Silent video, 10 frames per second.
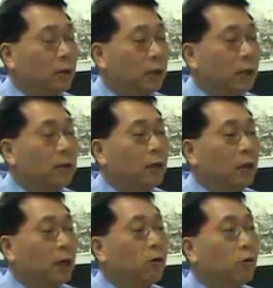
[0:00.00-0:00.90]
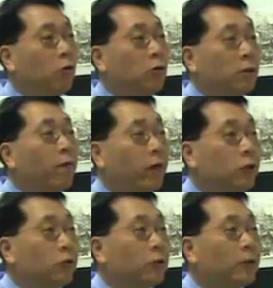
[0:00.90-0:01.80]
then it could cause
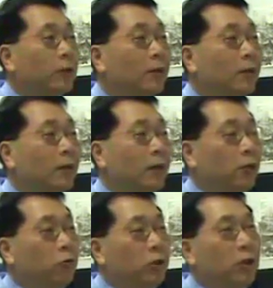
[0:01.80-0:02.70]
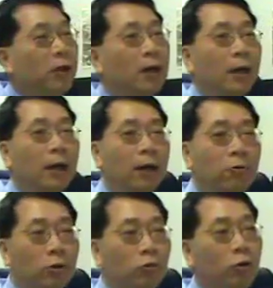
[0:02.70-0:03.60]
inflation. You either
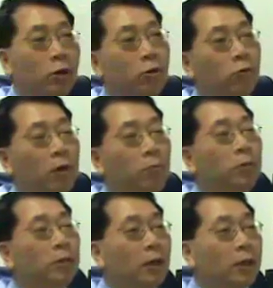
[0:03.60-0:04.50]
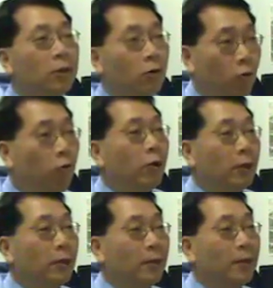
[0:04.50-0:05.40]
allow the yuan to appreciate,
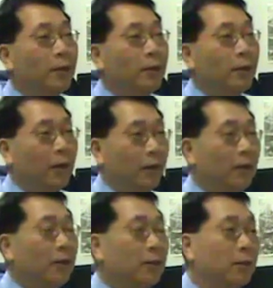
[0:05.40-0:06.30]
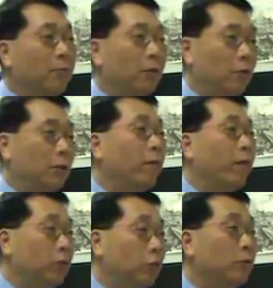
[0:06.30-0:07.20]
or
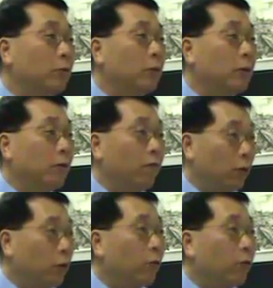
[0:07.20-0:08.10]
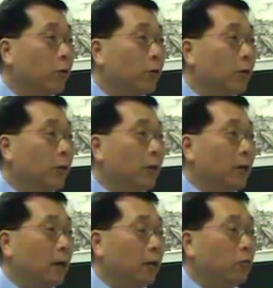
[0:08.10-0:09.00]
inflation will occur.
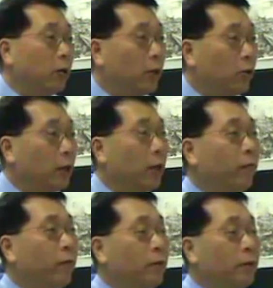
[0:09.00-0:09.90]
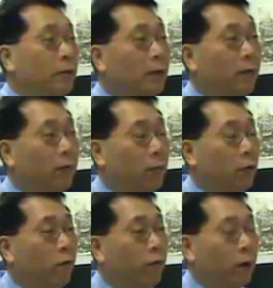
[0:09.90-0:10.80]
You cannot have
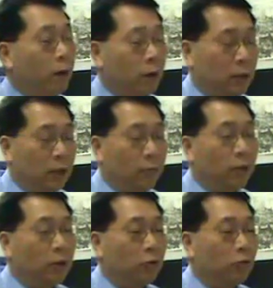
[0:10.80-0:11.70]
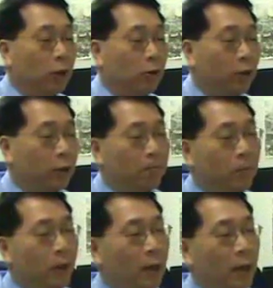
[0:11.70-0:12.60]
both. That means that you cannot
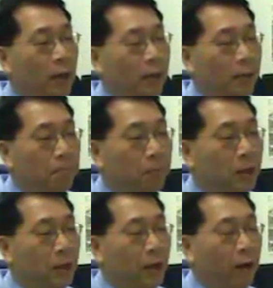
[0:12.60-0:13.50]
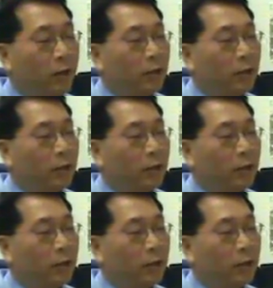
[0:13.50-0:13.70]
have a